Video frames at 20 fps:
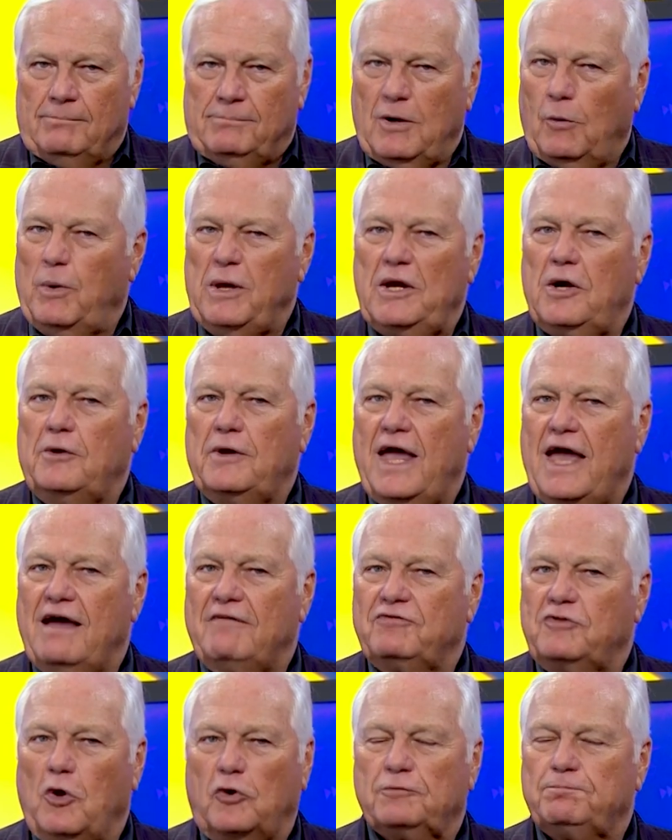But we don't
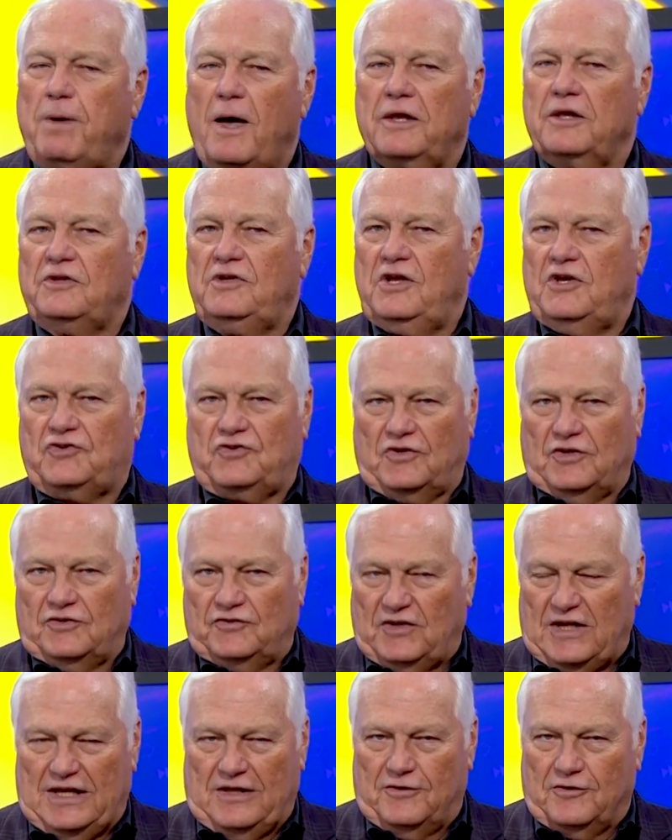have those
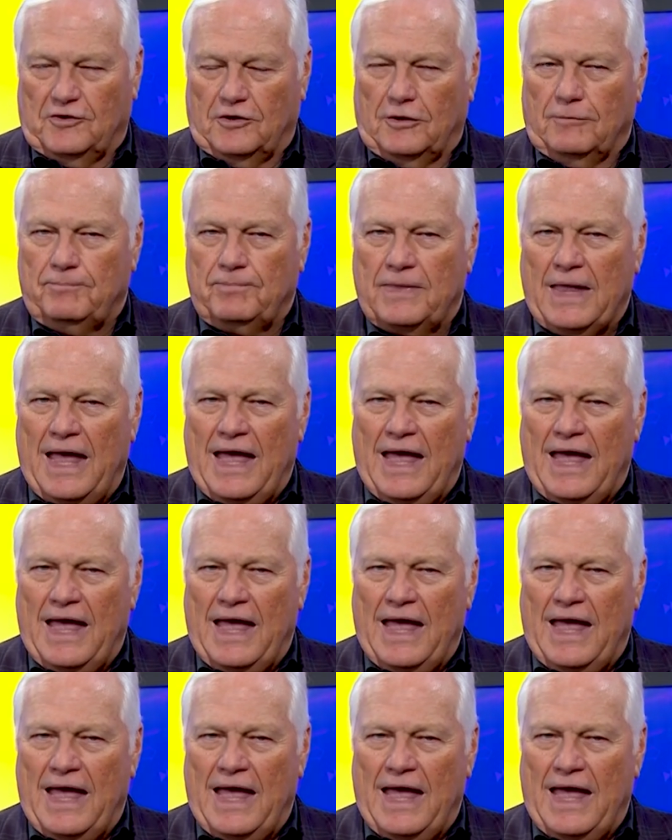politicians either.